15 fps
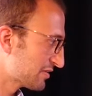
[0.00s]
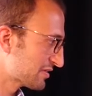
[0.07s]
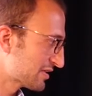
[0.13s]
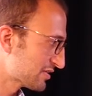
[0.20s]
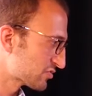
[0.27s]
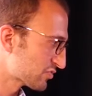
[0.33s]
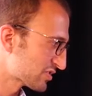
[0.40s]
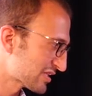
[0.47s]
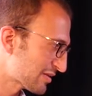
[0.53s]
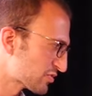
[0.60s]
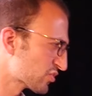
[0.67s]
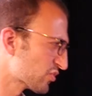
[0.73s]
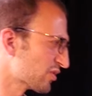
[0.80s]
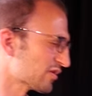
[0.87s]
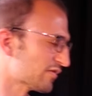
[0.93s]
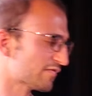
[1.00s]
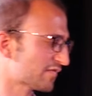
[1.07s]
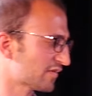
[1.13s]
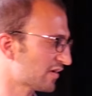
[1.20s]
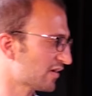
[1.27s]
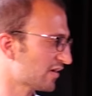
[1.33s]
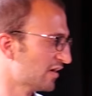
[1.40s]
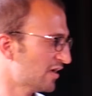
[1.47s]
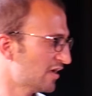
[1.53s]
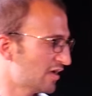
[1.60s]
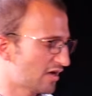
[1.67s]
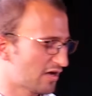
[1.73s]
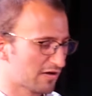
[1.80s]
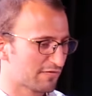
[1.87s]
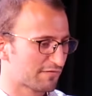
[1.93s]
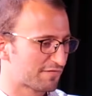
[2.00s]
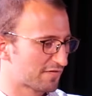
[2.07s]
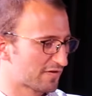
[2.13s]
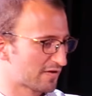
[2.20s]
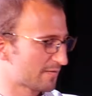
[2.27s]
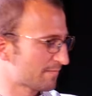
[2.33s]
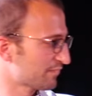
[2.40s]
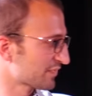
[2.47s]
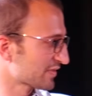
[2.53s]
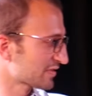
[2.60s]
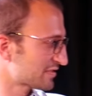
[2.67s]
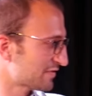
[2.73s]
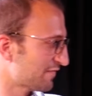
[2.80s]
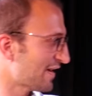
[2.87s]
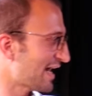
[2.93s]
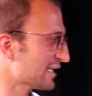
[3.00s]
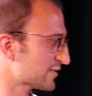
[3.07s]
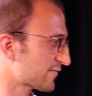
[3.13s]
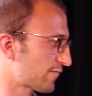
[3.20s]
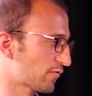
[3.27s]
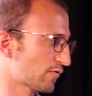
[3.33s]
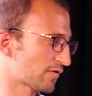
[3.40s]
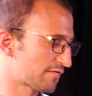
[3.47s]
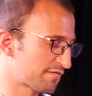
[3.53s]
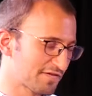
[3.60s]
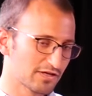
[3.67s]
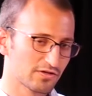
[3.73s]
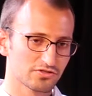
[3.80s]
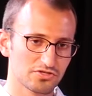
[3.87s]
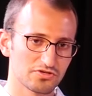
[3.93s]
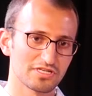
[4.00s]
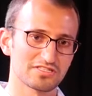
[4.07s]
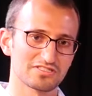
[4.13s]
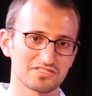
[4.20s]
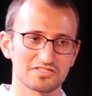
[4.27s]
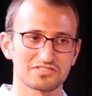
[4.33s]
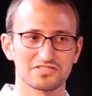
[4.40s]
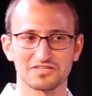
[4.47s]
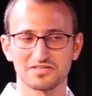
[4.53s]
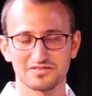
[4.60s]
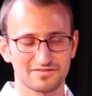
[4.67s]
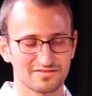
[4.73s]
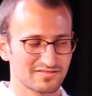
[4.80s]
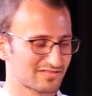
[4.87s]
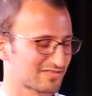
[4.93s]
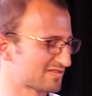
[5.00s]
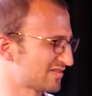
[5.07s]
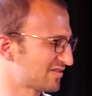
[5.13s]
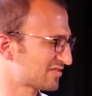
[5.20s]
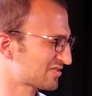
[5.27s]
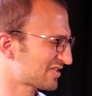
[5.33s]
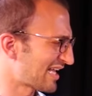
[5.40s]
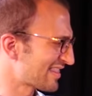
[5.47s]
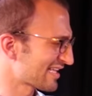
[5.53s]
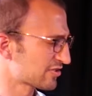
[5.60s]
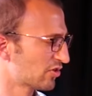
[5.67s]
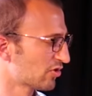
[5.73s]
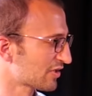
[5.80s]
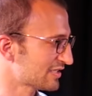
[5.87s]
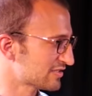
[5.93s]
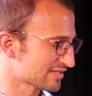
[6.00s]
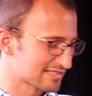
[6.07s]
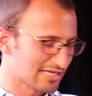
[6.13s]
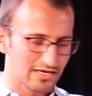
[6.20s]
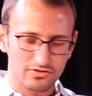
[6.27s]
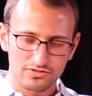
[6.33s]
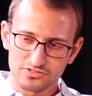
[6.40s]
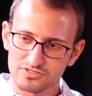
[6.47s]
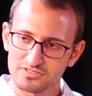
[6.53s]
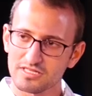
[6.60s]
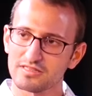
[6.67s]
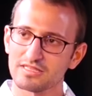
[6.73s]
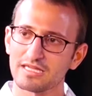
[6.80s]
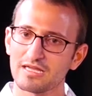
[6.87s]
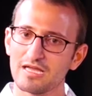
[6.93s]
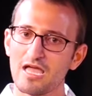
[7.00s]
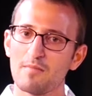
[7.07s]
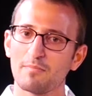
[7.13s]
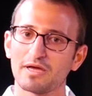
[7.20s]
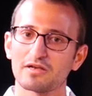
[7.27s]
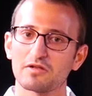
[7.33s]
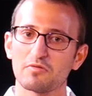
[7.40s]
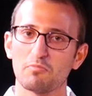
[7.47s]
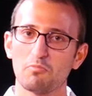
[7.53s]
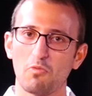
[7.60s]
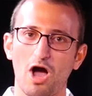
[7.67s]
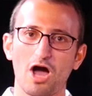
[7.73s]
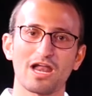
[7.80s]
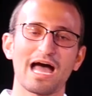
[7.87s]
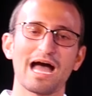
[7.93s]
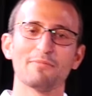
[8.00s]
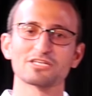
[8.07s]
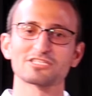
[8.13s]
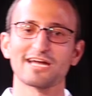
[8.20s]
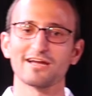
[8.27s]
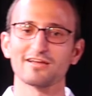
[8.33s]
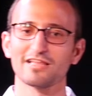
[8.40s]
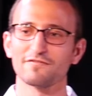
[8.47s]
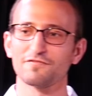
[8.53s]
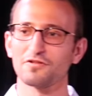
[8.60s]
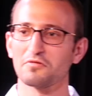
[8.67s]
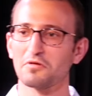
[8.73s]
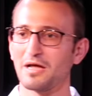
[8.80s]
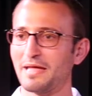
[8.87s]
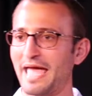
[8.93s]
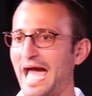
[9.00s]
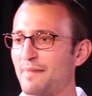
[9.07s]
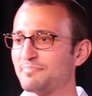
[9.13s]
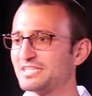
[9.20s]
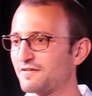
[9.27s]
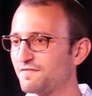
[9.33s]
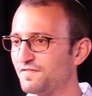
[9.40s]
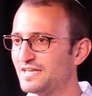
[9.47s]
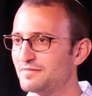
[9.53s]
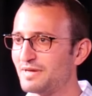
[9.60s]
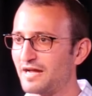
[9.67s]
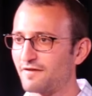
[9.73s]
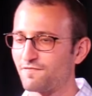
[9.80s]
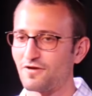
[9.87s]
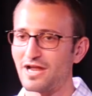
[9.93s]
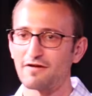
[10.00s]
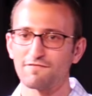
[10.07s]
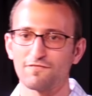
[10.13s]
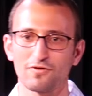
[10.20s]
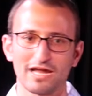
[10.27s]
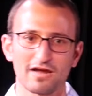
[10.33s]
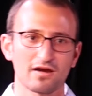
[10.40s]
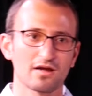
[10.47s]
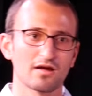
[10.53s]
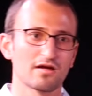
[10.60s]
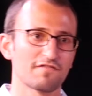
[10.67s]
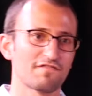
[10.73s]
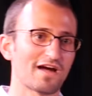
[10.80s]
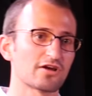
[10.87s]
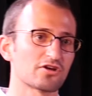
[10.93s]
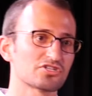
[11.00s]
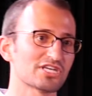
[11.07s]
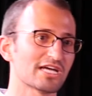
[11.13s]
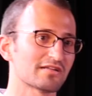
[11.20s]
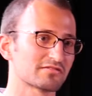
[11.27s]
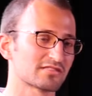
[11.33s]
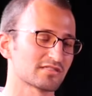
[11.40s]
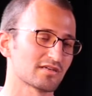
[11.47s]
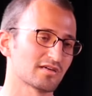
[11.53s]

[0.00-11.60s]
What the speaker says: This was some sort of device for field units to I think look into tunnels or something. But on a much higher level, haptic feedback for fighter jet